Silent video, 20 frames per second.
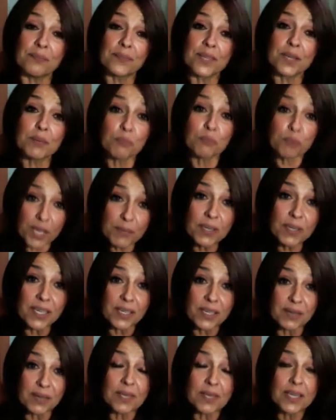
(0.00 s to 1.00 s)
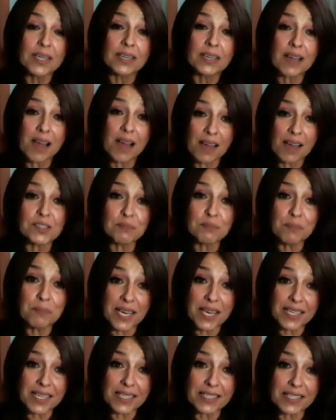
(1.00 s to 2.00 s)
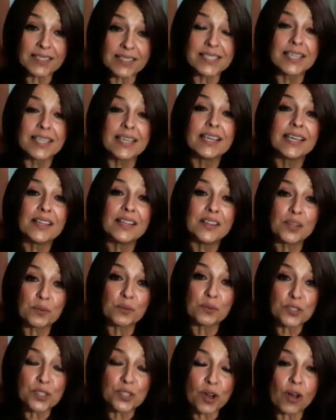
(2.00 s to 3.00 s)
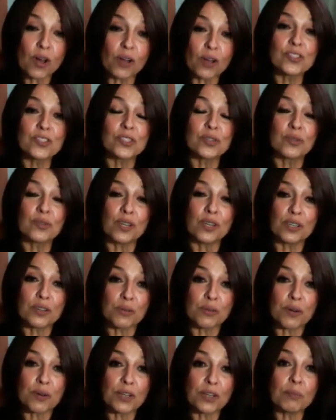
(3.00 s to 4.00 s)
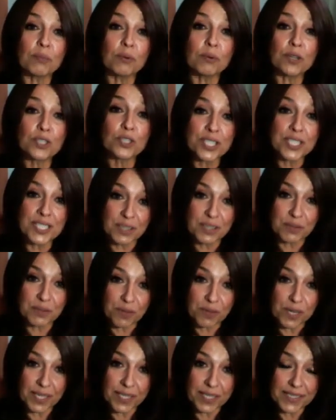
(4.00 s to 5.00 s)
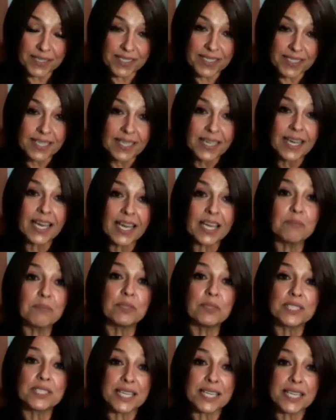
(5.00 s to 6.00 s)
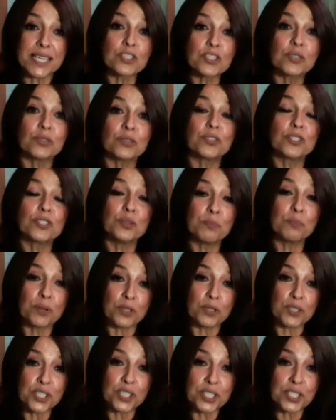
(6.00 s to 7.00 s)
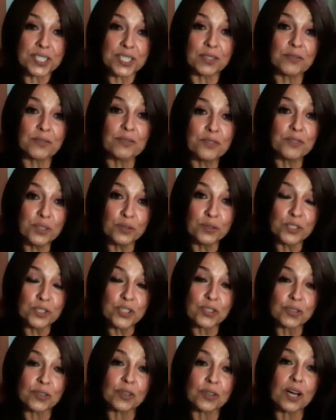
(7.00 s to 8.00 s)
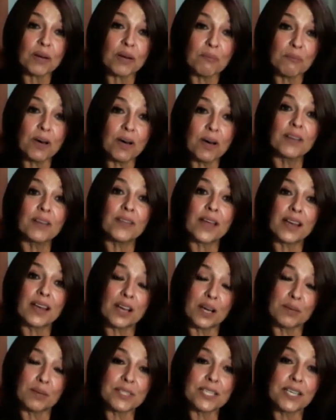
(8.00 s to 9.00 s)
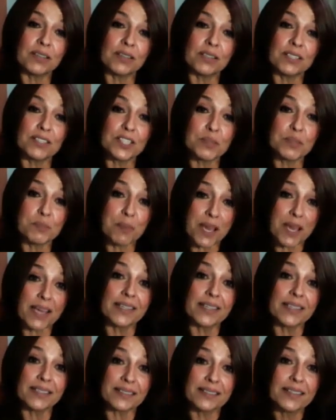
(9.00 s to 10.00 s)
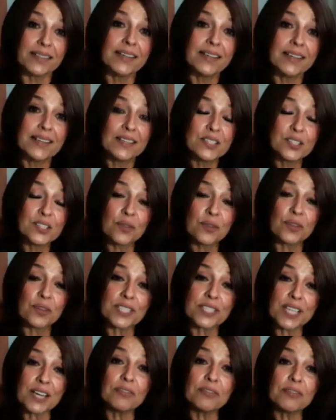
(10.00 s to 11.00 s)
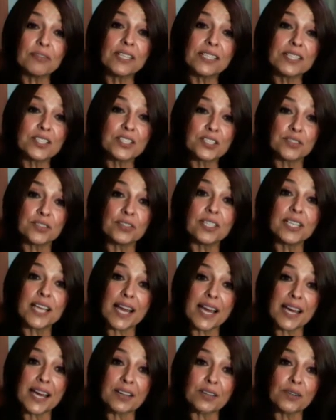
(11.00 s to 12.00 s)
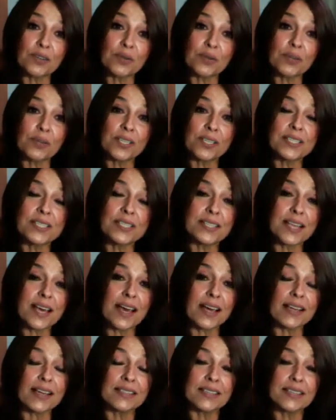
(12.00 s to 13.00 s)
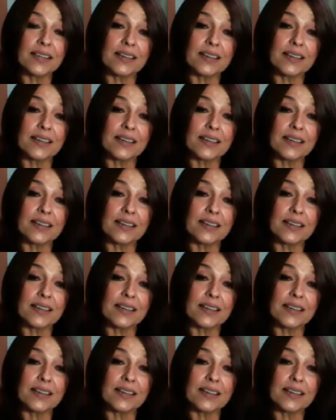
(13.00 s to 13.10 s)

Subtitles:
premium cosmetics, there was also a greater purchasing rate and potential to purchase in the future among that upscale Hispanic. So there are definitely certain categories that